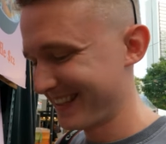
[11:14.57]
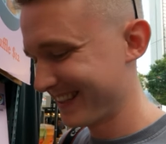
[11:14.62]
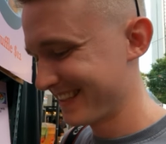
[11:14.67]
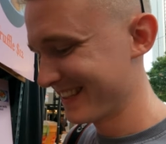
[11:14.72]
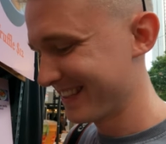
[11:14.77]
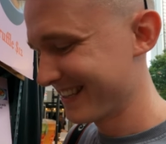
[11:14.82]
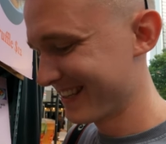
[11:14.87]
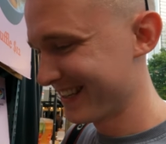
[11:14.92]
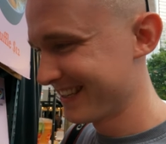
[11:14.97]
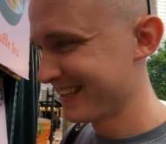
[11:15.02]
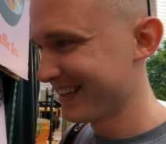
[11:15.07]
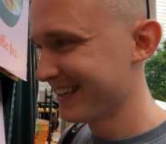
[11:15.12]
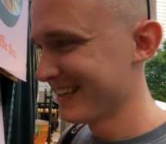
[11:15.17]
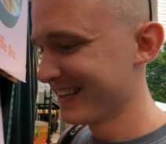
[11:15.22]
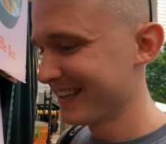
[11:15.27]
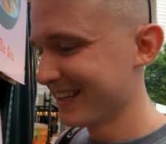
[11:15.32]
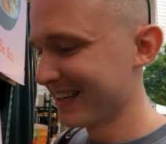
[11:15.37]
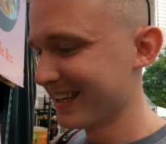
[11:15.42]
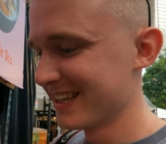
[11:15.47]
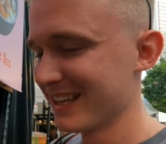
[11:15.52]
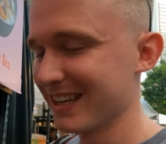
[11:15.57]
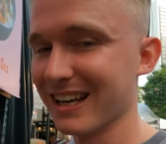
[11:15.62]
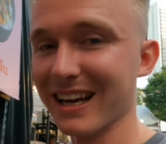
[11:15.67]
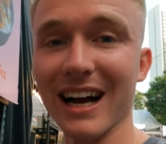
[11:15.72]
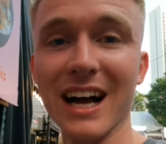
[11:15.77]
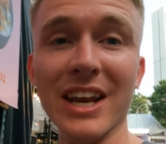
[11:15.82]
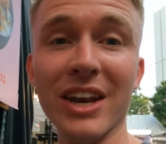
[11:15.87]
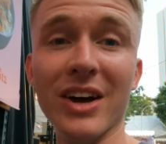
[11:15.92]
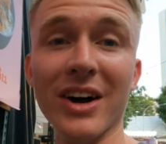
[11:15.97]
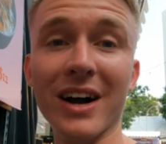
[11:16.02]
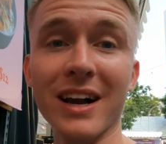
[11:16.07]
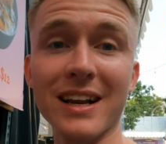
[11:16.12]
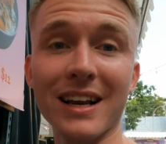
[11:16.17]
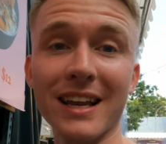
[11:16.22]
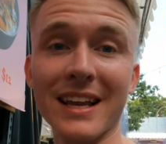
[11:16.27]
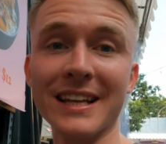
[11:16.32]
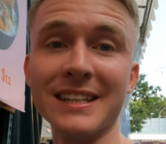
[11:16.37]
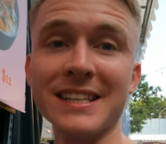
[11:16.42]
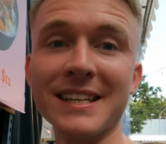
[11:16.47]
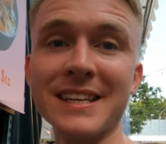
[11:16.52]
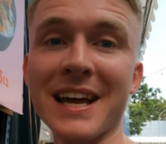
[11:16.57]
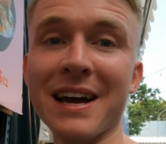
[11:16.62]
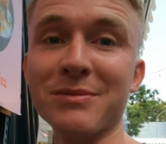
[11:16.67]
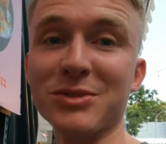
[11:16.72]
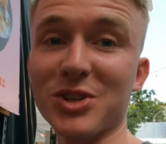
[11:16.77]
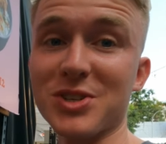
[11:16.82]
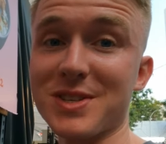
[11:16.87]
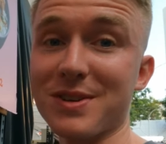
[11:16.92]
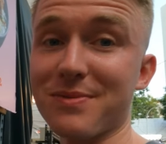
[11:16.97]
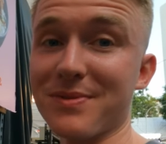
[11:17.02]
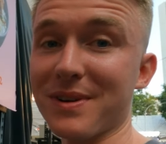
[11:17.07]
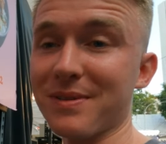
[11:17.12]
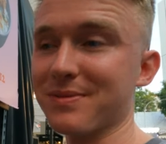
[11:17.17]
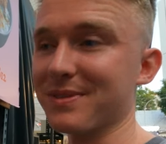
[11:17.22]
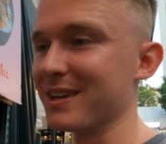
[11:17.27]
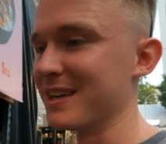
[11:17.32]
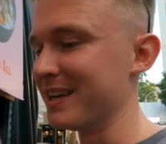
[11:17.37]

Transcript: how made you feel, Bob? I know. I'm glad I didn't have just a fifty.